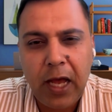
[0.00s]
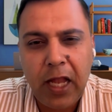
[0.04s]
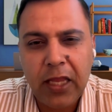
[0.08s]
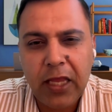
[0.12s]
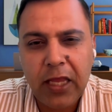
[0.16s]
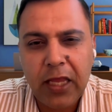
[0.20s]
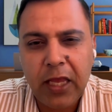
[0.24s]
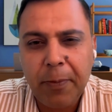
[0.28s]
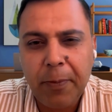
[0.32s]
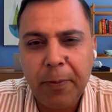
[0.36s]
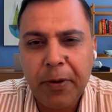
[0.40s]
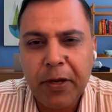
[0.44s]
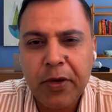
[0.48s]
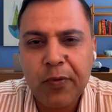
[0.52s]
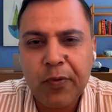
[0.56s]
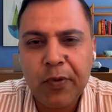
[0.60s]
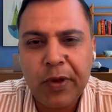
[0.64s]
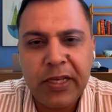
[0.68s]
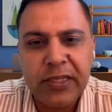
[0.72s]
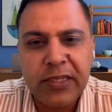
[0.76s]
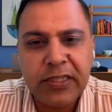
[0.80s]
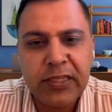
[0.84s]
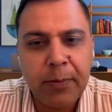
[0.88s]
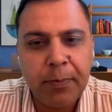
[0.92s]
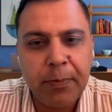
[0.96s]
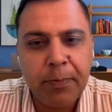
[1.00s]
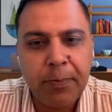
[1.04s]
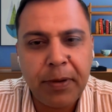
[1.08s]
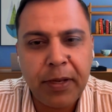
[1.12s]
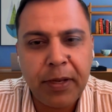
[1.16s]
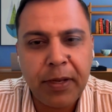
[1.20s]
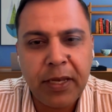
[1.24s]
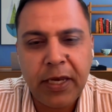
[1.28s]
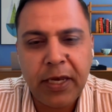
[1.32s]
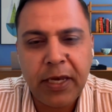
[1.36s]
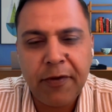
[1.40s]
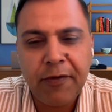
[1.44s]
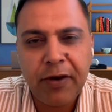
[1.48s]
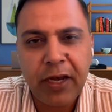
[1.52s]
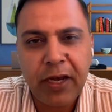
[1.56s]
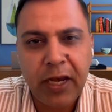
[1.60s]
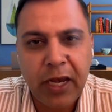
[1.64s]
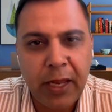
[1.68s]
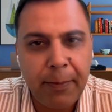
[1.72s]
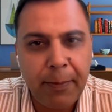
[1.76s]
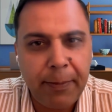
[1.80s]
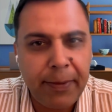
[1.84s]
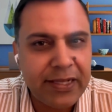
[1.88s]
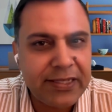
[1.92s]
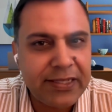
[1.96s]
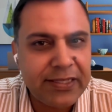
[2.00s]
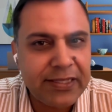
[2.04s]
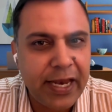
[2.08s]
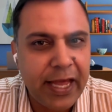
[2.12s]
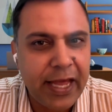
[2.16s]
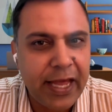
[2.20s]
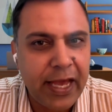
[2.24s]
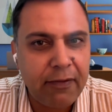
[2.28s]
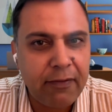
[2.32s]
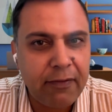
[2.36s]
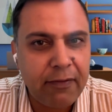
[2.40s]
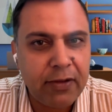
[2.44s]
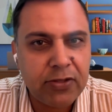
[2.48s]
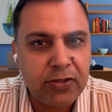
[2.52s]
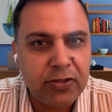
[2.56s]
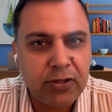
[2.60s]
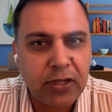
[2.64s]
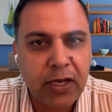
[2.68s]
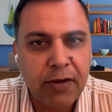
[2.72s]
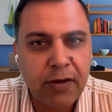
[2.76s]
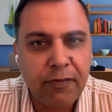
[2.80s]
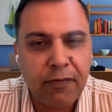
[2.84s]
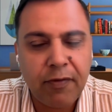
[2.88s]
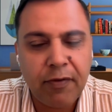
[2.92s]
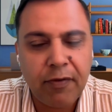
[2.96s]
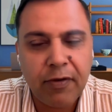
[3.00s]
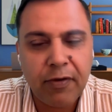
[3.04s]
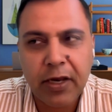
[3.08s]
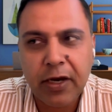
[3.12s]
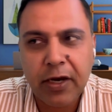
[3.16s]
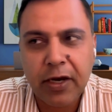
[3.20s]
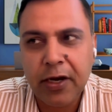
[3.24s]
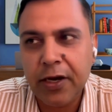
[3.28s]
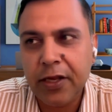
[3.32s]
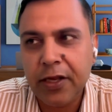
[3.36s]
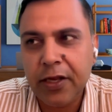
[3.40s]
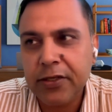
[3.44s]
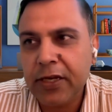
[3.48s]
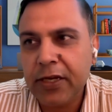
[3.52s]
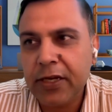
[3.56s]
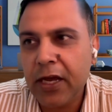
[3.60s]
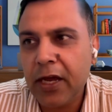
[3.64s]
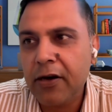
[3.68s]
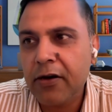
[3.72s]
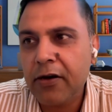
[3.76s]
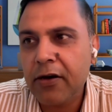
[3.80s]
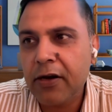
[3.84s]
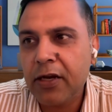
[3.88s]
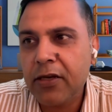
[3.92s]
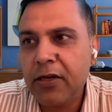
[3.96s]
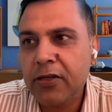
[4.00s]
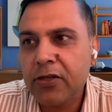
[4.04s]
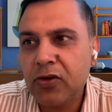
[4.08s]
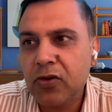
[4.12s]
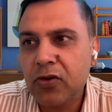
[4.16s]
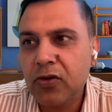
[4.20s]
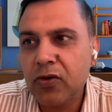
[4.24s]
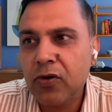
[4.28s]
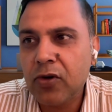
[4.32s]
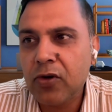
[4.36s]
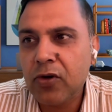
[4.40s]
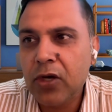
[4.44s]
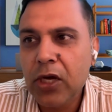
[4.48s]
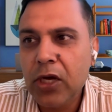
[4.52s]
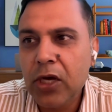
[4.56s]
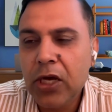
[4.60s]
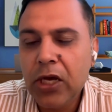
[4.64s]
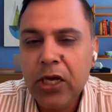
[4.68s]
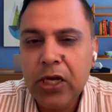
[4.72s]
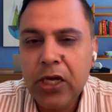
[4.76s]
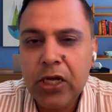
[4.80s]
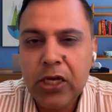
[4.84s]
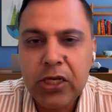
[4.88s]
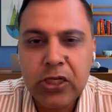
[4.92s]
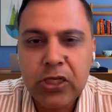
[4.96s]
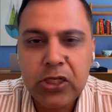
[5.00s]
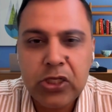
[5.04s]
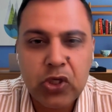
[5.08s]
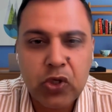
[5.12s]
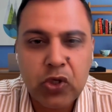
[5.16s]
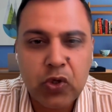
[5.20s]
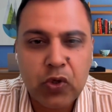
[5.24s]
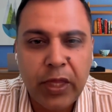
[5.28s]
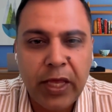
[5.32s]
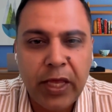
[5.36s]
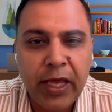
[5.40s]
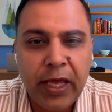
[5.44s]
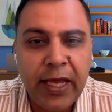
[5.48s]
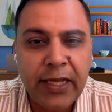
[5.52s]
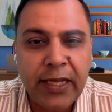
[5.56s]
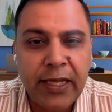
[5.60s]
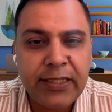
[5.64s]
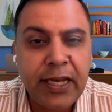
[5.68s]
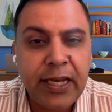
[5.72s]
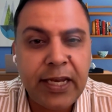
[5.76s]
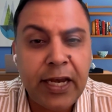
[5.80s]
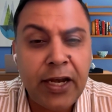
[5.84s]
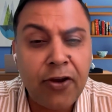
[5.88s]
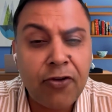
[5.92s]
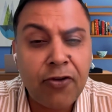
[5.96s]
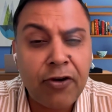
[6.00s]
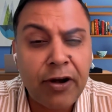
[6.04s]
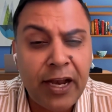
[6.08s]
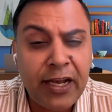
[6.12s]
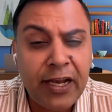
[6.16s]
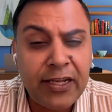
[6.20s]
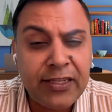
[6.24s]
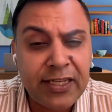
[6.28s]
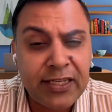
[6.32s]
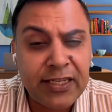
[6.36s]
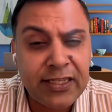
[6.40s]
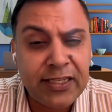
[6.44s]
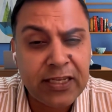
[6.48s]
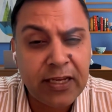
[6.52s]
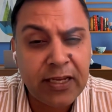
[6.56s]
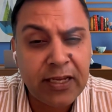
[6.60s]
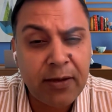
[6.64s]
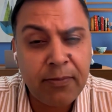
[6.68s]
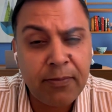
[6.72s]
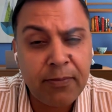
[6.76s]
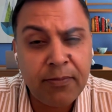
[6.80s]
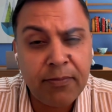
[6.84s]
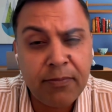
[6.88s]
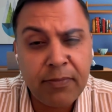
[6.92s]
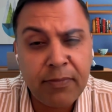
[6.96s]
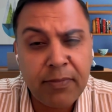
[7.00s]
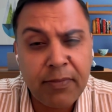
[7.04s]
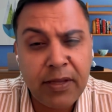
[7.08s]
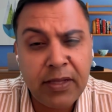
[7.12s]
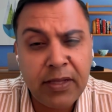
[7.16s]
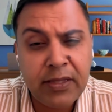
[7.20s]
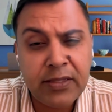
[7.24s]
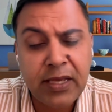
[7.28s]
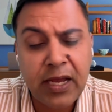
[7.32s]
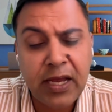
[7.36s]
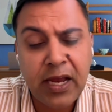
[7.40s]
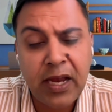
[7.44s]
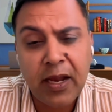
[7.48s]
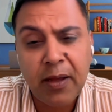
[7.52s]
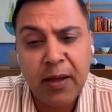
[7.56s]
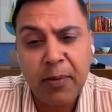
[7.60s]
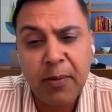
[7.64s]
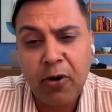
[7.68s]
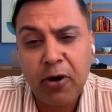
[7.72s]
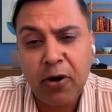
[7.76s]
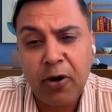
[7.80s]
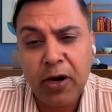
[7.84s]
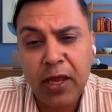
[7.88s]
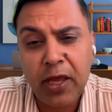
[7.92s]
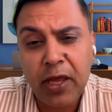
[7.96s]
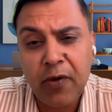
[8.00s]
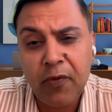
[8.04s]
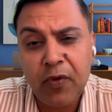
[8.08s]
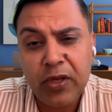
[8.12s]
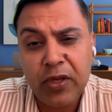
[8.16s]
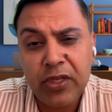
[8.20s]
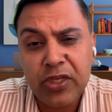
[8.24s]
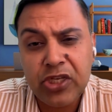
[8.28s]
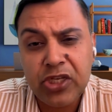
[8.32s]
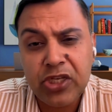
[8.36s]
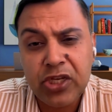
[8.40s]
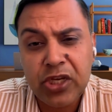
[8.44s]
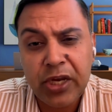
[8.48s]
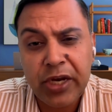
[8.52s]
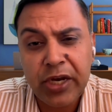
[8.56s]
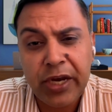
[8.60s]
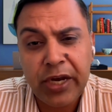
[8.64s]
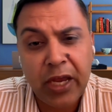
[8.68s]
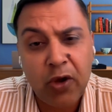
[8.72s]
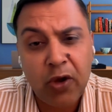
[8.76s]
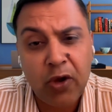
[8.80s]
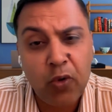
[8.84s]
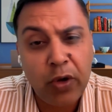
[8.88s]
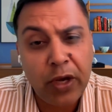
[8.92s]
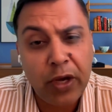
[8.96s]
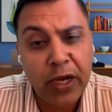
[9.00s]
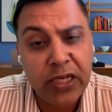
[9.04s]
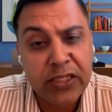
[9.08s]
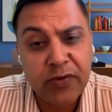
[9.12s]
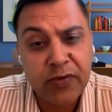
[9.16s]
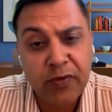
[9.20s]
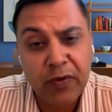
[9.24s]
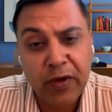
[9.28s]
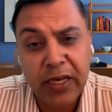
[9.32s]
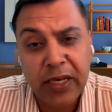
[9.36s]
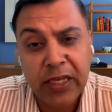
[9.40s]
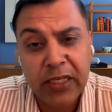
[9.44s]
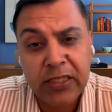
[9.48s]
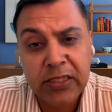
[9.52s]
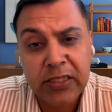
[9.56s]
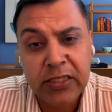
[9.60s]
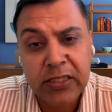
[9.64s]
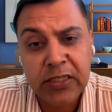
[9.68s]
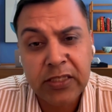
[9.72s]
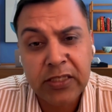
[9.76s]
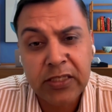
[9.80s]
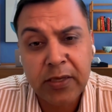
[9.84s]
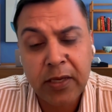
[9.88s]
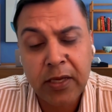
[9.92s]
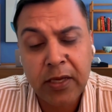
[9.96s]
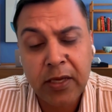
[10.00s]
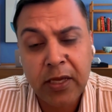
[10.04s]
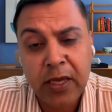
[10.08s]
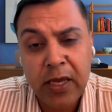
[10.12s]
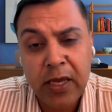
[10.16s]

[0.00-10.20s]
I'll keep it very simple in every layman's language so that everyone can understand, right? So there is an endocrine system inside our body which regulates various